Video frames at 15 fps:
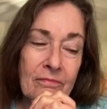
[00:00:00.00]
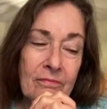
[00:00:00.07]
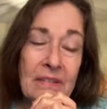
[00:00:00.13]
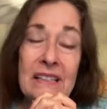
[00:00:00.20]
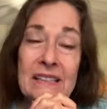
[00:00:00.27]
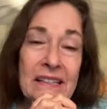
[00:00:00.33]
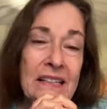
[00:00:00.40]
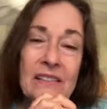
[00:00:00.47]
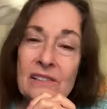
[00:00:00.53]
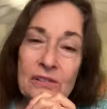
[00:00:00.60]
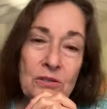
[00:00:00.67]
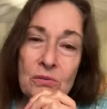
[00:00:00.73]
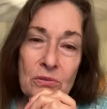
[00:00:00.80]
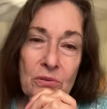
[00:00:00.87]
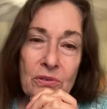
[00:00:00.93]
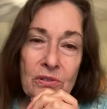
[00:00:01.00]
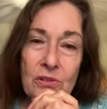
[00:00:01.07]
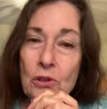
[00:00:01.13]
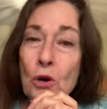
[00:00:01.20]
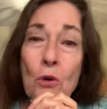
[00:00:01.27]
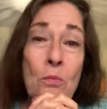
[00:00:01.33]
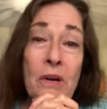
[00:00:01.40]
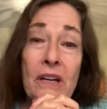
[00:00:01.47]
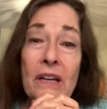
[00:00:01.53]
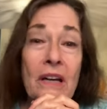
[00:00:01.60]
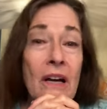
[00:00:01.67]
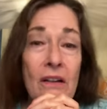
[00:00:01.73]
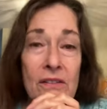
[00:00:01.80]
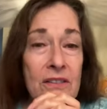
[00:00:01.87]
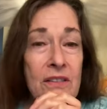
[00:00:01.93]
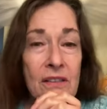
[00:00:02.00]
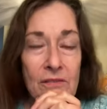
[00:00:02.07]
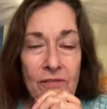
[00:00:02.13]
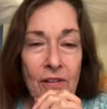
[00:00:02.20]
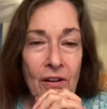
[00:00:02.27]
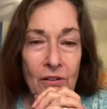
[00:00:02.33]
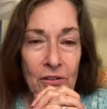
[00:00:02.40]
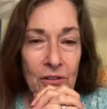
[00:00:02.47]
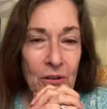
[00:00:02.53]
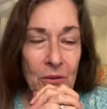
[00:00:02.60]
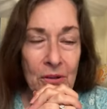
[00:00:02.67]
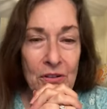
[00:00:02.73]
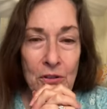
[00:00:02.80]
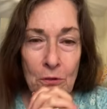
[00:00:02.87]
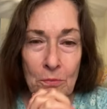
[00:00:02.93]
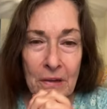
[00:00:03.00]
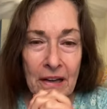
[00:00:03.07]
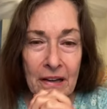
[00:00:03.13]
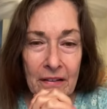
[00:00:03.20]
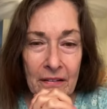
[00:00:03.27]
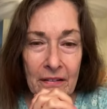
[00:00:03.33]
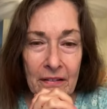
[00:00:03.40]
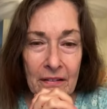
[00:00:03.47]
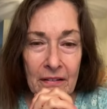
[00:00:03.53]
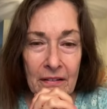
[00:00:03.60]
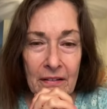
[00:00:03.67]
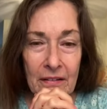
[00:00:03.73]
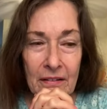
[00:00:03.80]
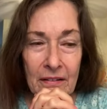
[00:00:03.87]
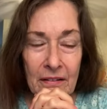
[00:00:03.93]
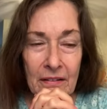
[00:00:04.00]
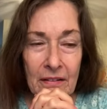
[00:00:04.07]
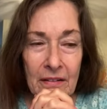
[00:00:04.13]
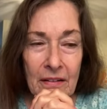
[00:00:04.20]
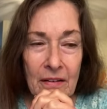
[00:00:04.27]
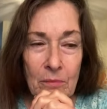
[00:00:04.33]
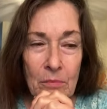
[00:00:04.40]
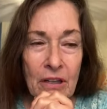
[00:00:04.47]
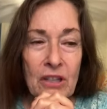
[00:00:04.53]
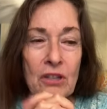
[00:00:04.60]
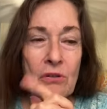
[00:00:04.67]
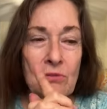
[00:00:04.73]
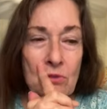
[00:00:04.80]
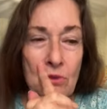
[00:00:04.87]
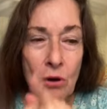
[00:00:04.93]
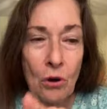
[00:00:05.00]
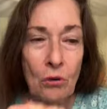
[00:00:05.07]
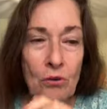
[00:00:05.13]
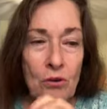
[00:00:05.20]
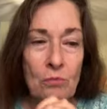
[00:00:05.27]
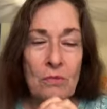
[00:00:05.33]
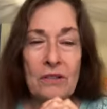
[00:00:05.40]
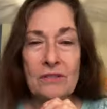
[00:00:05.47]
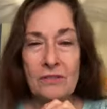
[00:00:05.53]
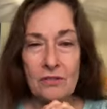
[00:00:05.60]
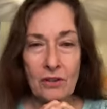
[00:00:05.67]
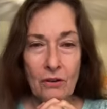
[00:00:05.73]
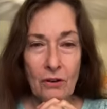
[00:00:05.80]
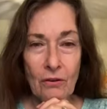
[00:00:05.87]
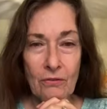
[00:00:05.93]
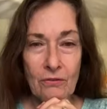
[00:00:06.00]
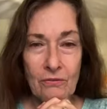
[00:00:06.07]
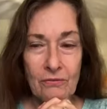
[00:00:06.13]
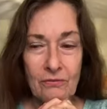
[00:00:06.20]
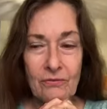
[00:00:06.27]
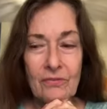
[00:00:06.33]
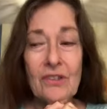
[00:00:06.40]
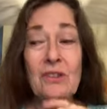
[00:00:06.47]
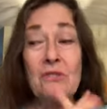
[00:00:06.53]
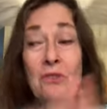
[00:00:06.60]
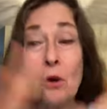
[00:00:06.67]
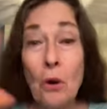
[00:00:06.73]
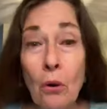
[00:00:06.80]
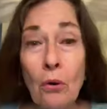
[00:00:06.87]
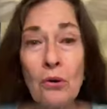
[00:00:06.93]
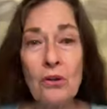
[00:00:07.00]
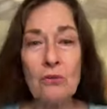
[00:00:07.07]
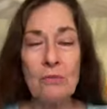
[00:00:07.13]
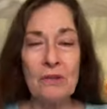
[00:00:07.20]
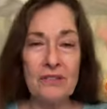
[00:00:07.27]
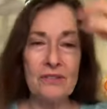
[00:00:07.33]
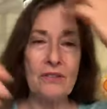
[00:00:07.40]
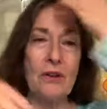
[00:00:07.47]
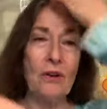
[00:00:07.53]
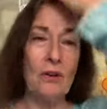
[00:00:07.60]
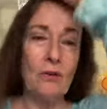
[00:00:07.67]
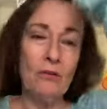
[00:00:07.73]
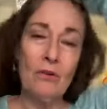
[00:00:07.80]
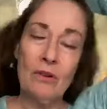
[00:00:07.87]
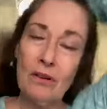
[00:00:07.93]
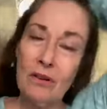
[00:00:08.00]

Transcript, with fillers: Because that's the truth. Nobody else can follow you on your path. But you know you must go. You know you must go.